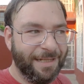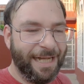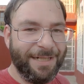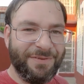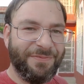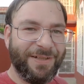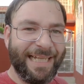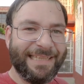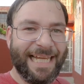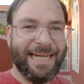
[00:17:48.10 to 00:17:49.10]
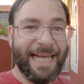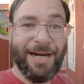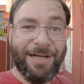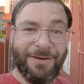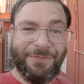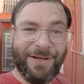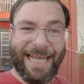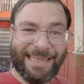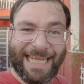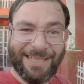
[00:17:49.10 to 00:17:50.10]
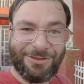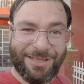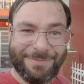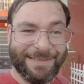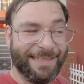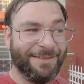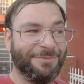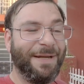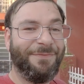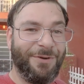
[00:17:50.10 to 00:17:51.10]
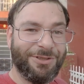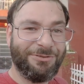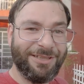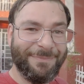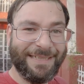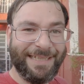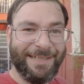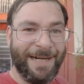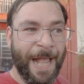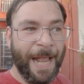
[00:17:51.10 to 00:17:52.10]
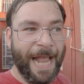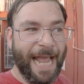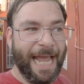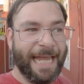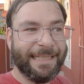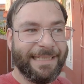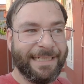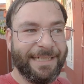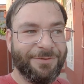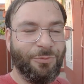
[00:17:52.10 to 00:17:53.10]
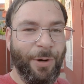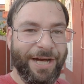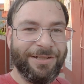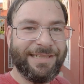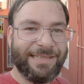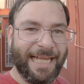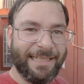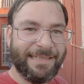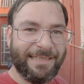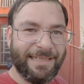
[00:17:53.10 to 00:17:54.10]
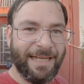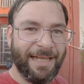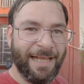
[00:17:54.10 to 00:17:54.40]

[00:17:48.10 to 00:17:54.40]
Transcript: I'll never forget that night. I'll never forget that Christmas. This was my first Christmas here, and in a weird sense,